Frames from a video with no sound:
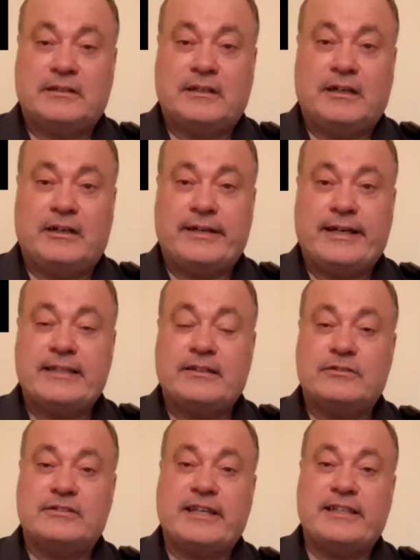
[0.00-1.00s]
Alright,
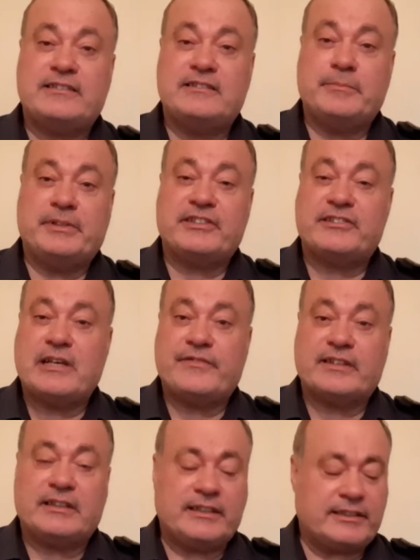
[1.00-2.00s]
those nice diminished
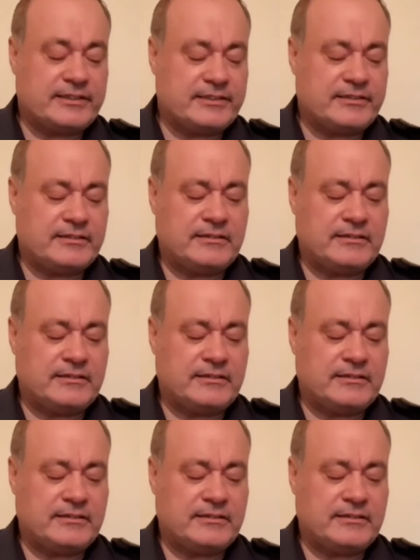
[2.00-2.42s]
7th licks.